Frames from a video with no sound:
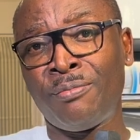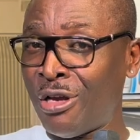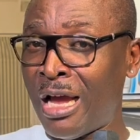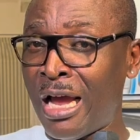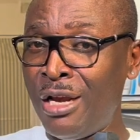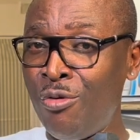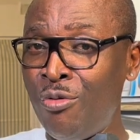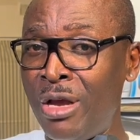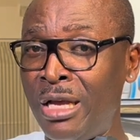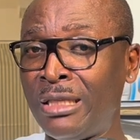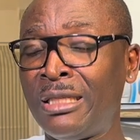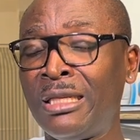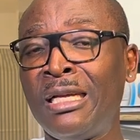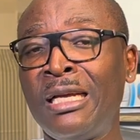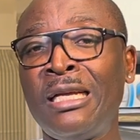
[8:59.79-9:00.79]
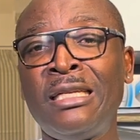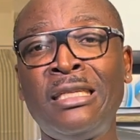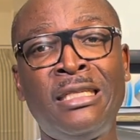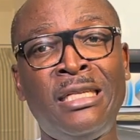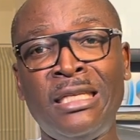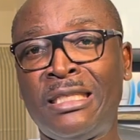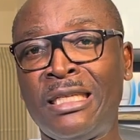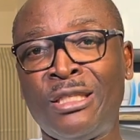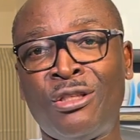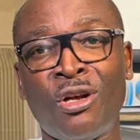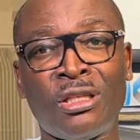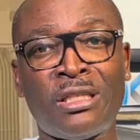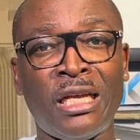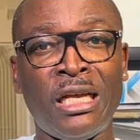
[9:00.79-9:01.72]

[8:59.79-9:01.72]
Anyways, this is not